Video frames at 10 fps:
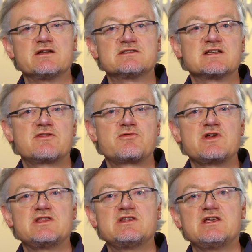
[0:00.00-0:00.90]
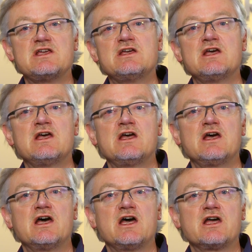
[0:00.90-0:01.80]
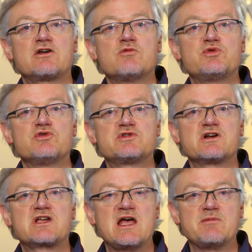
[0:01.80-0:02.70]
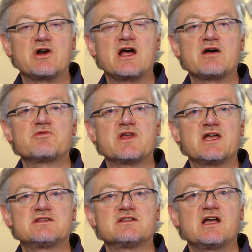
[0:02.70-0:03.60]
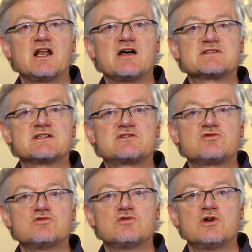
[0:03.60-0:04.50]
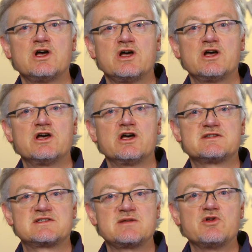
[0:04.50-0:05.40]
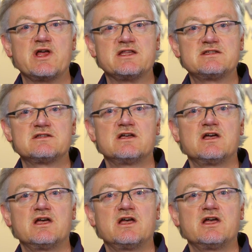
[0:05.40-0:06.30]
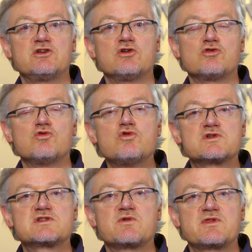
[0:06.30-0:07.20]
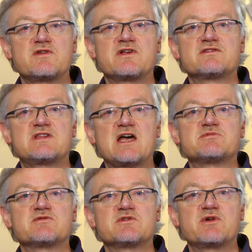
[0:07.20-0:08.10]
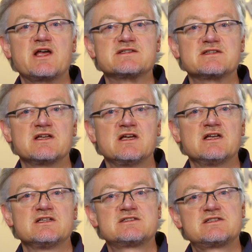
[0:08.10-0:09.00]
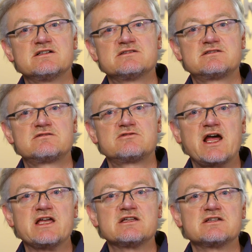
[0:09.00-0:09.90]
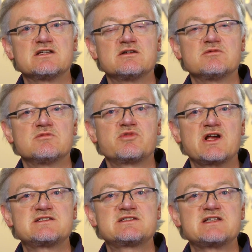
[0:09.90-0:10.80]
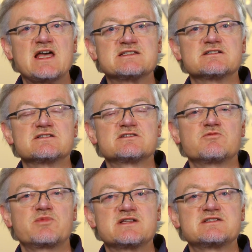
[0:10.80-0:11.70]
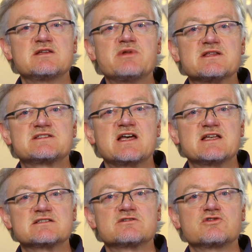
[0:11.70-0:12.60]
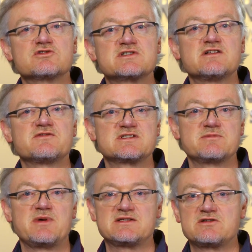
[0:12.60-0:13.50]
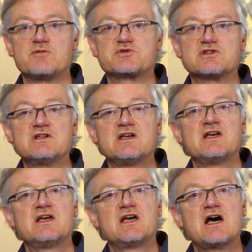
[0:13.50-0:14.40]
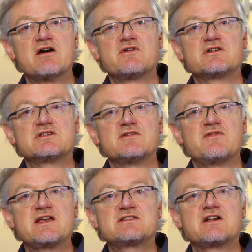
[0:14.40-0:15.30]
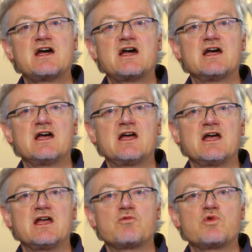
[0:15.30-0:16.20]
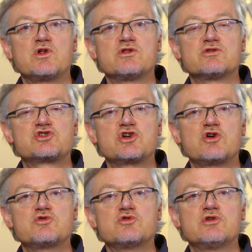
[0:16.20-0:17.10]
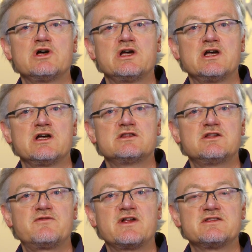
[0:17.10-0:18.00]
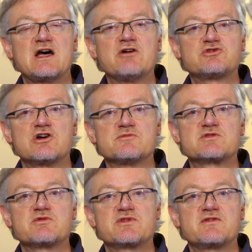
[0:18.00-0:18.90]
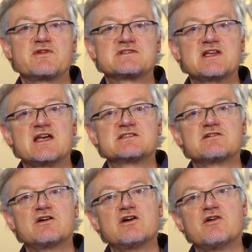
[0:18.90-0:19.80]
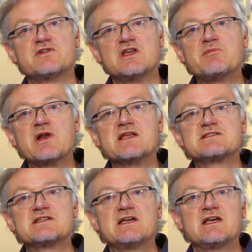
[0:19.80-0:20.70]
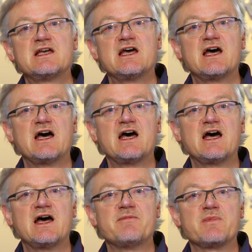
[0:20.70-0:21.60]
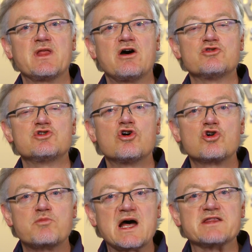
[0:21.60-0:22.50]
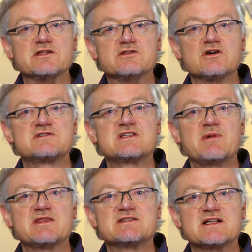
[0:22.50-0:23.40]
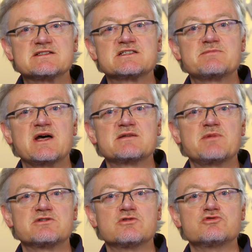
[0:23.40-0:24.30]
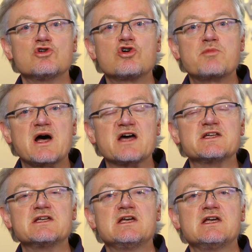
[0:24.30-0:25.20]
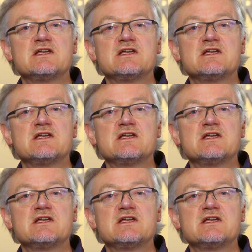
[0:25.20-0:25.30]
It's a 3D computer camera that allows us to simulate your looks with different types of the breast. Still, trying the breast sizers or breast implant sizers on yourself is the best option. However, the Vectra will show you different outcomes with different sizes of the implants on your body, not somebody else's body, but on your body.